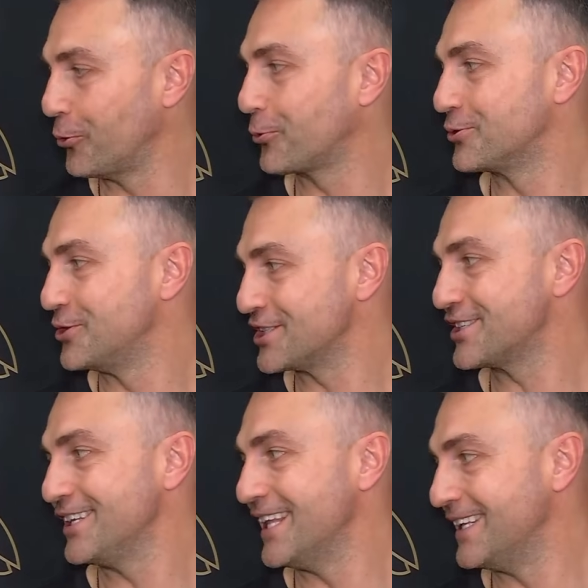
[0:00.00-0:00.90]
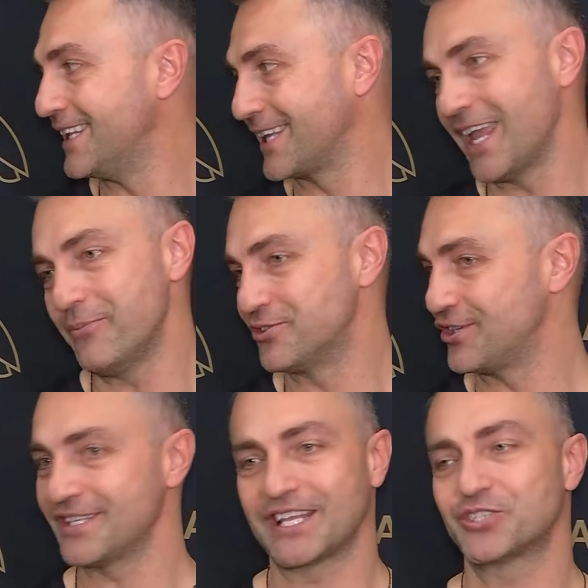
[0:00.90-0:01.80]
you could just see that the game is
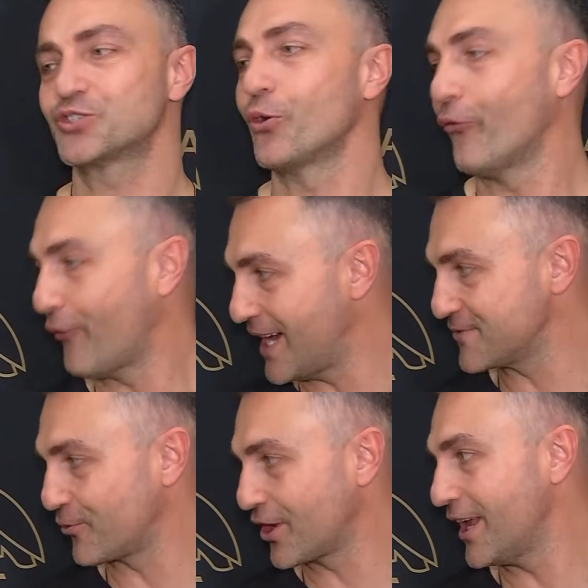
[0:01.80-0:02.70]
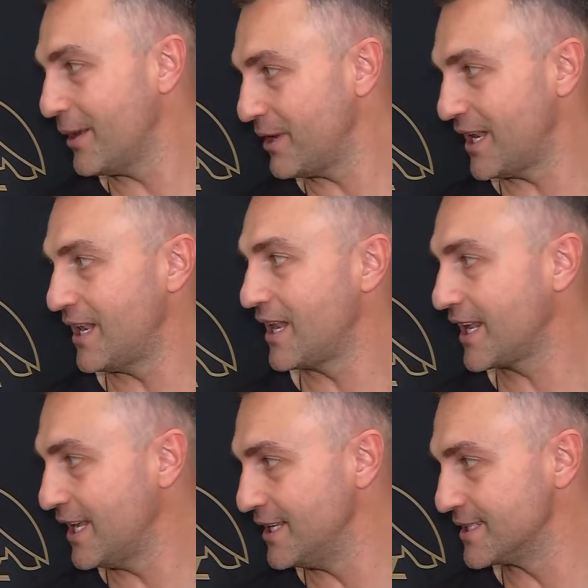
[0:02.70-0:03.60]
just like so fast for him and that
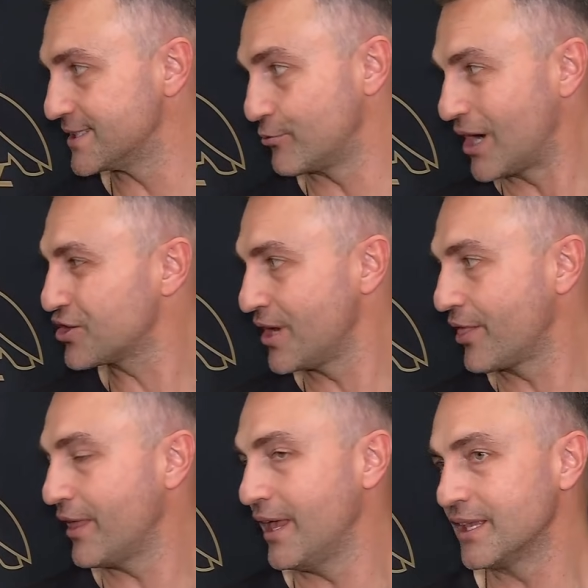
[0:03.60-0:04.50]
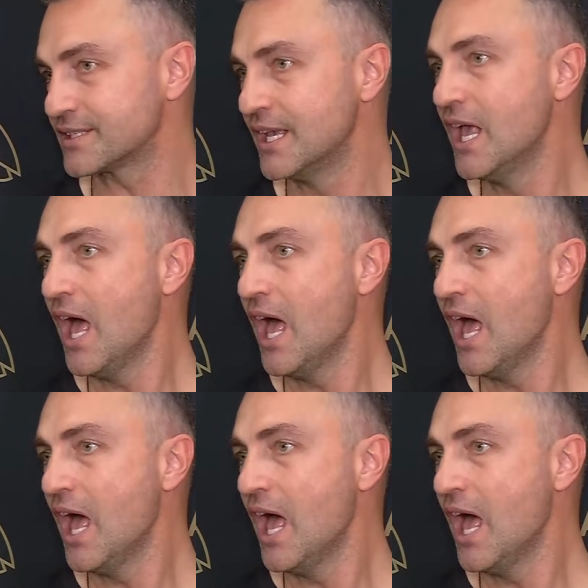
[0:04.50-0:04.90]
he's rushing things.